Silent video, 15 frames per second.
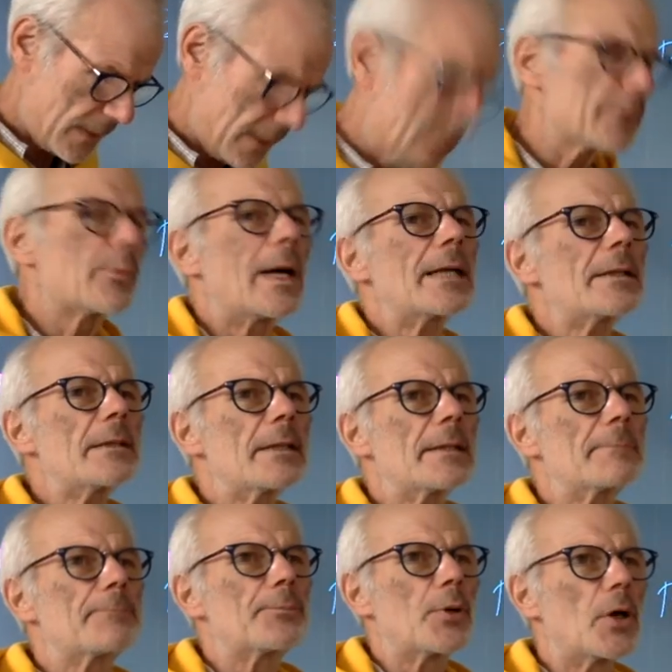And one
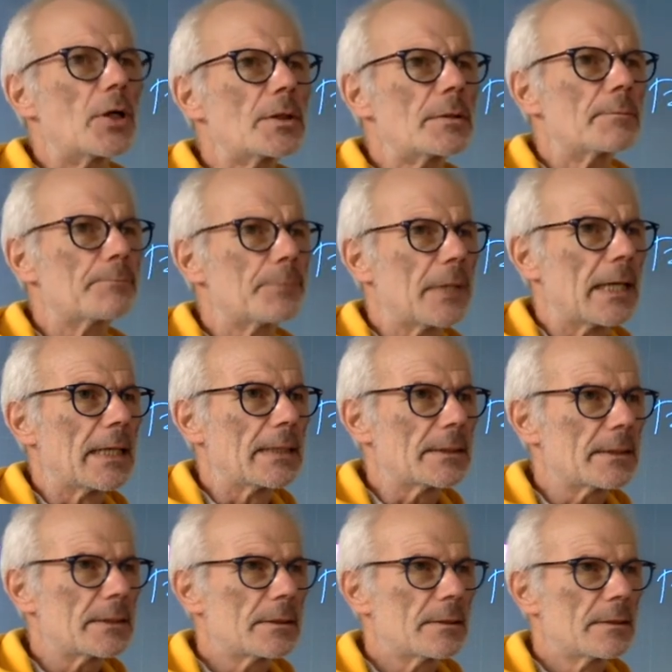important
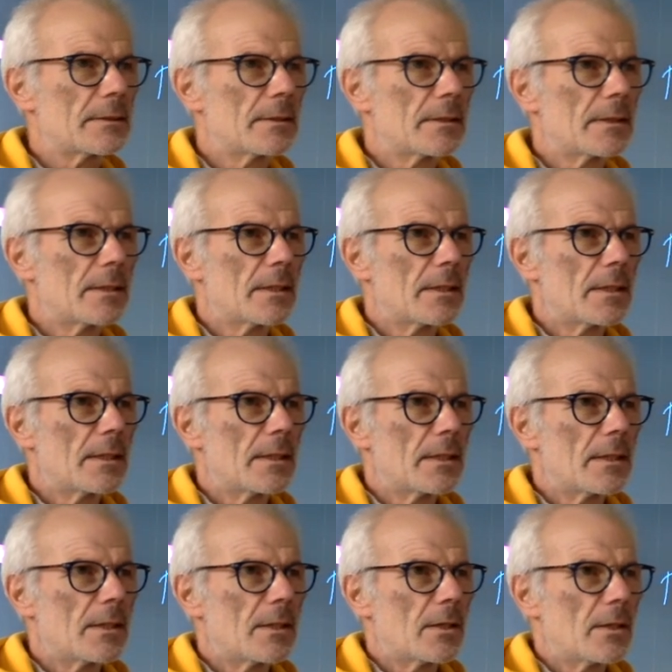part
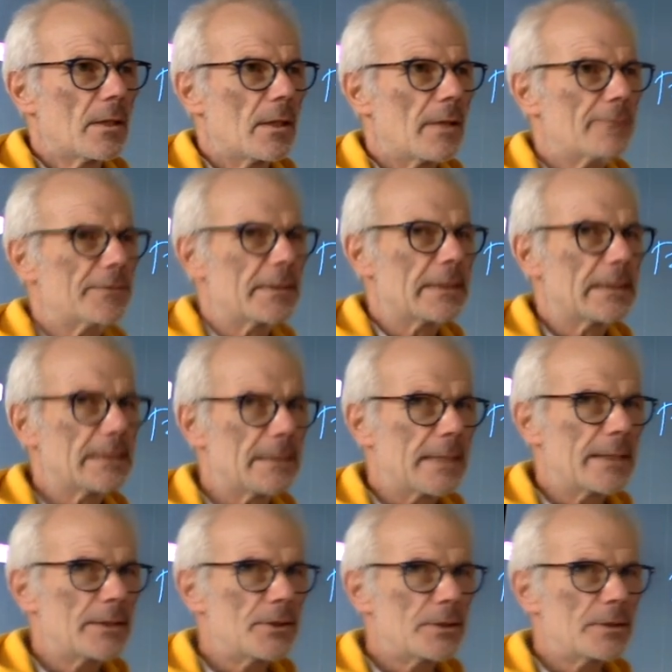of the
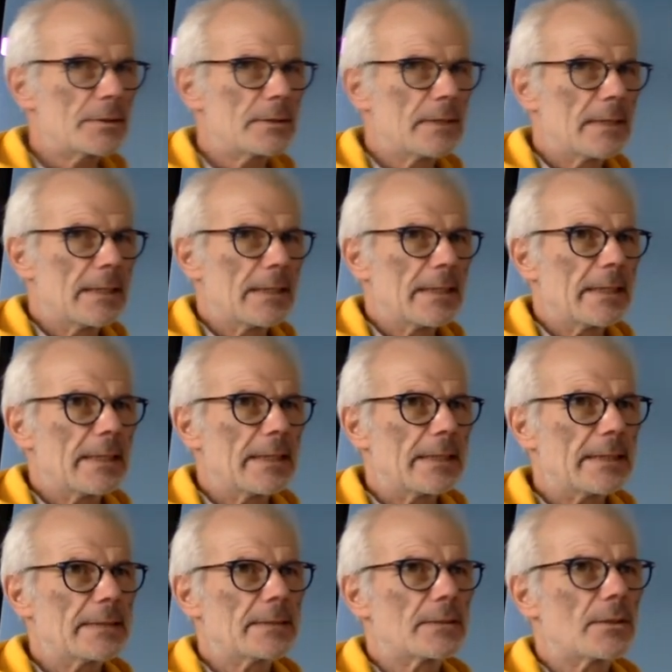distinction
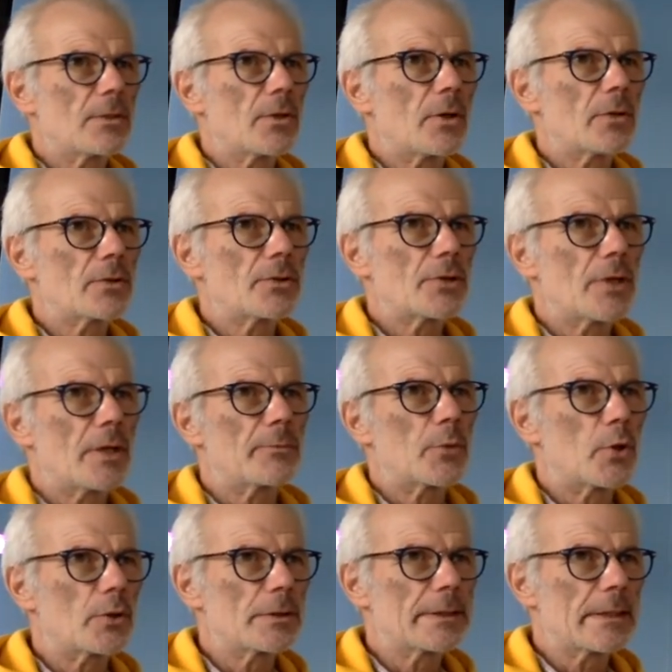is the long term
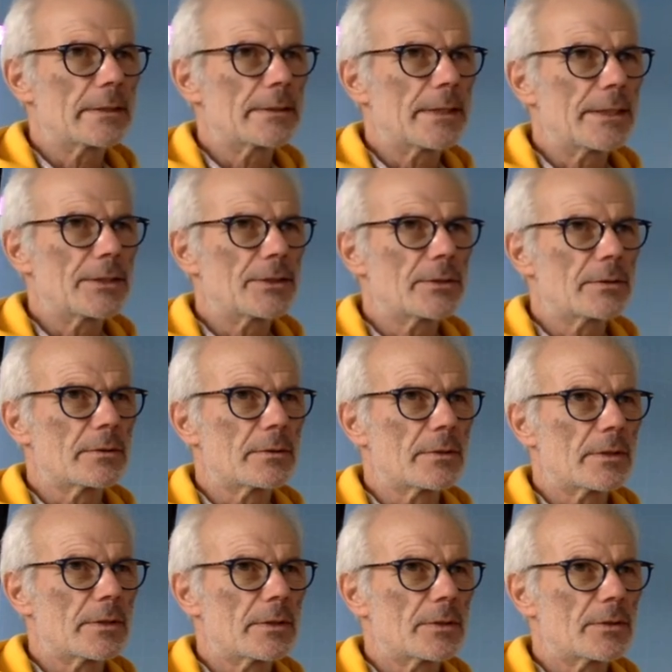orientation
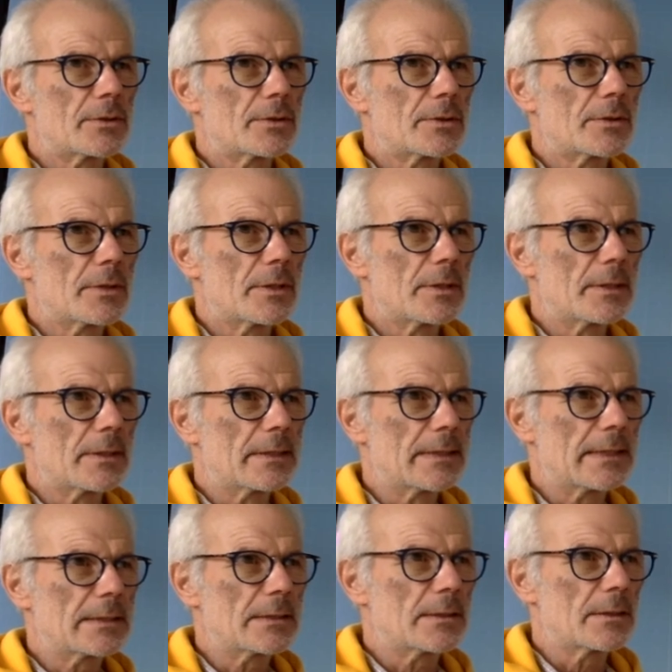uh,
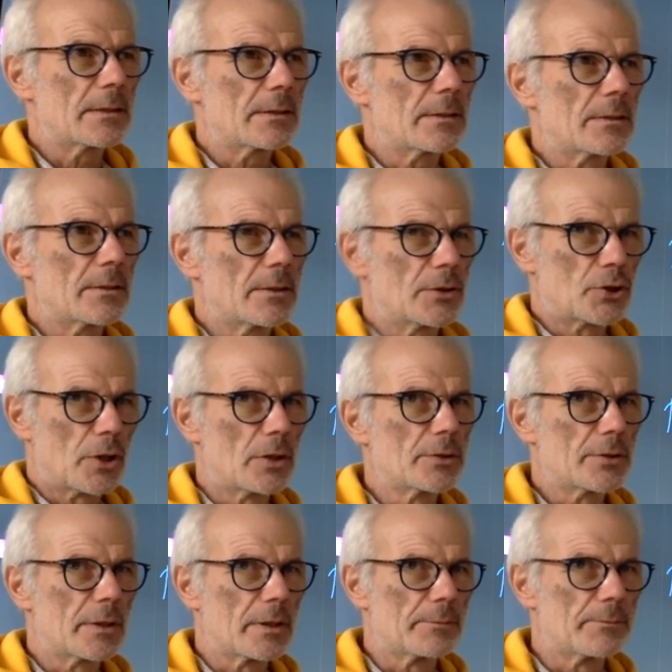against the, the
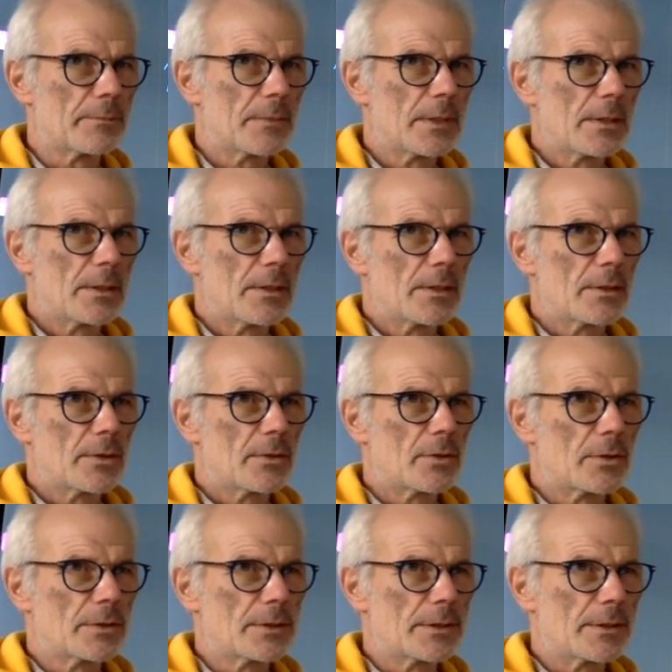short term
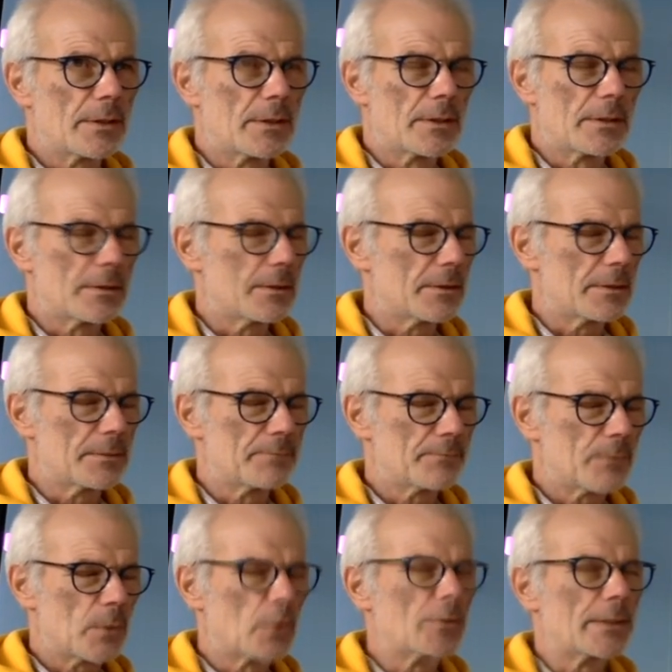uh,
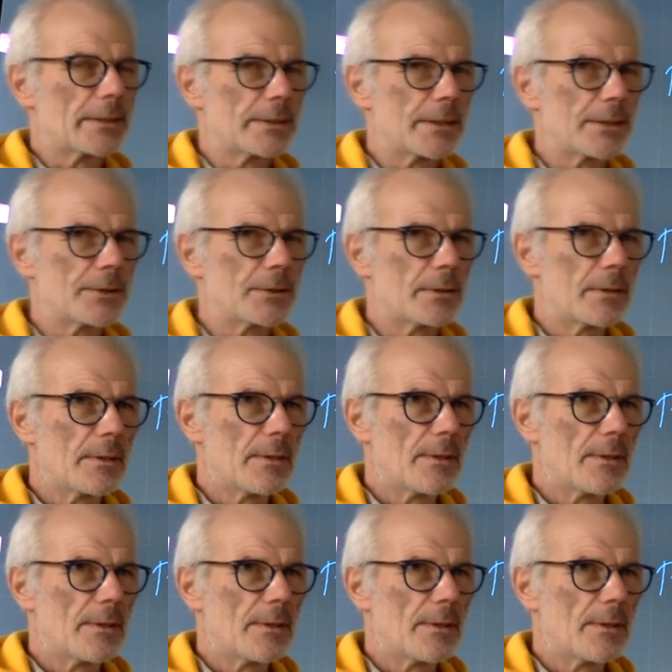uh, orientation.